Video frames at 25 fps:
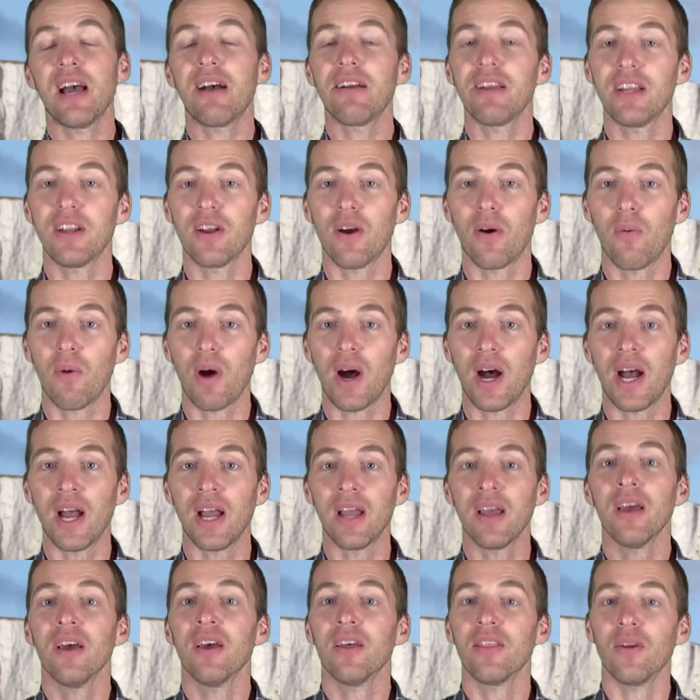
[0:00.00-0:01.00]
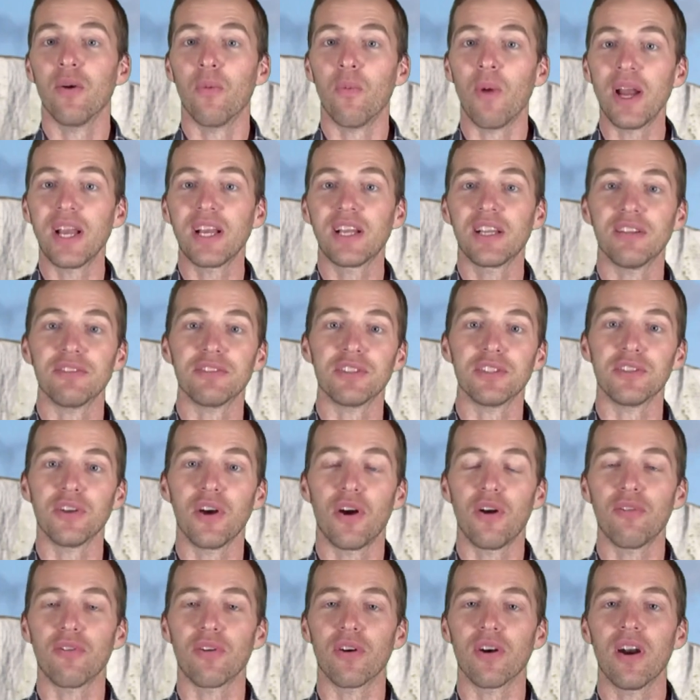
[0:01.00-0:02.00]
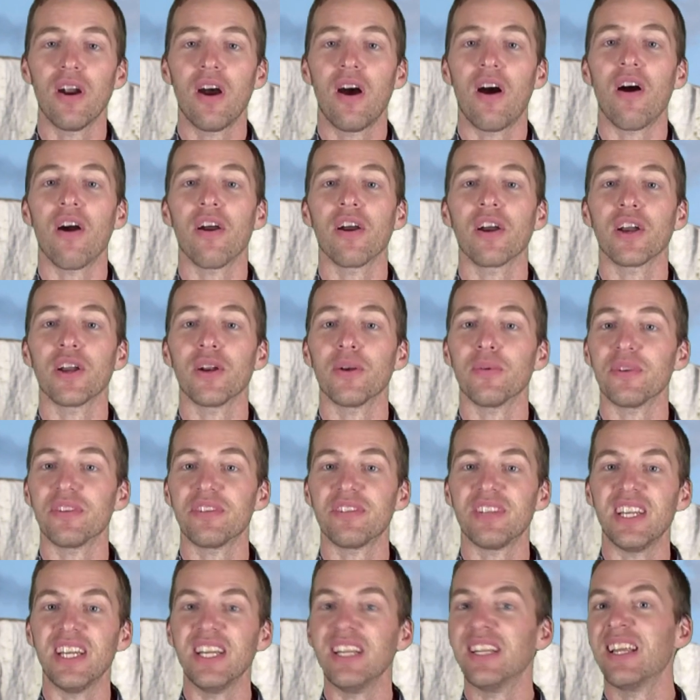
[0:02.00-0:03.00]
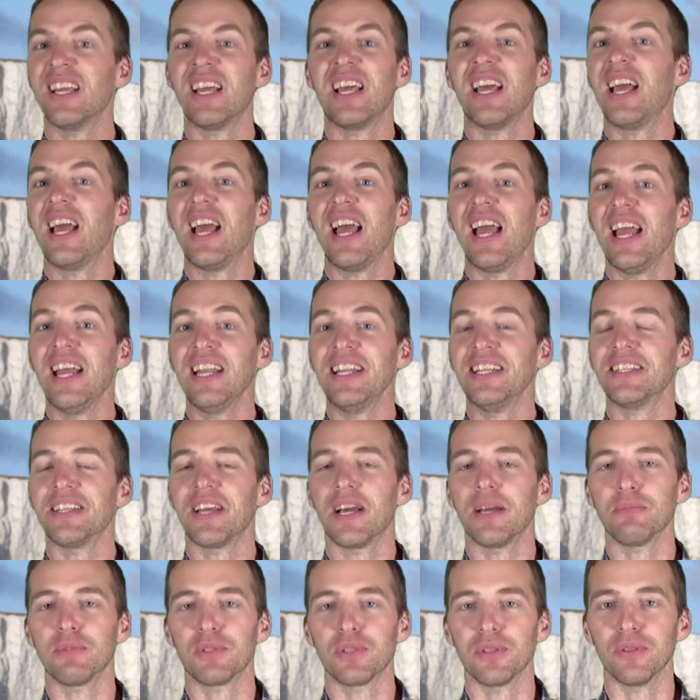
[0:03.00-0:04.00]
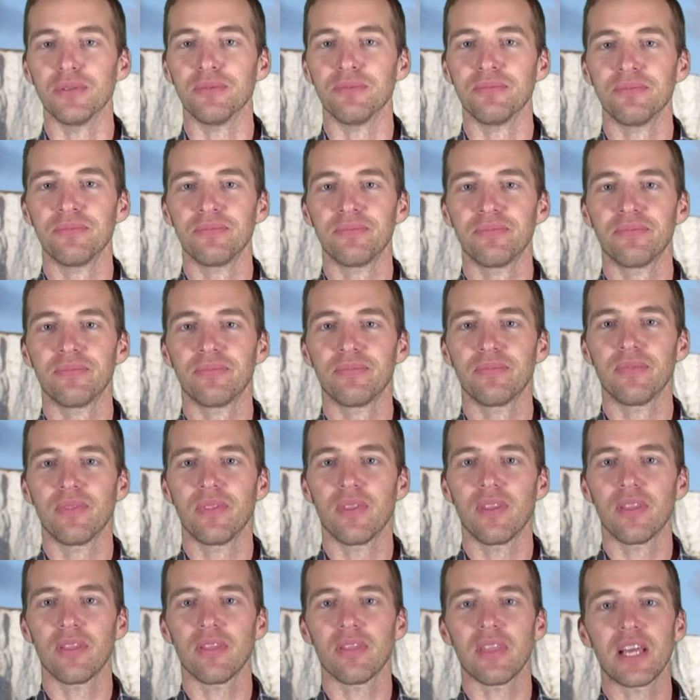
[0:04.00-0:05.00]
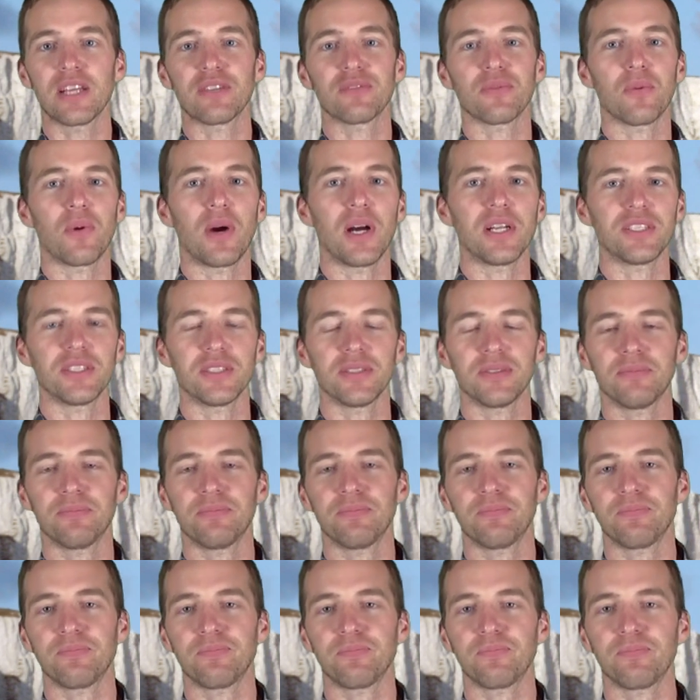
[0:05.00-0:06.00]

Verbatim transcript: now you know why the White Cliffs of Dover aren't going to recede anytime soon. Thanks for watching.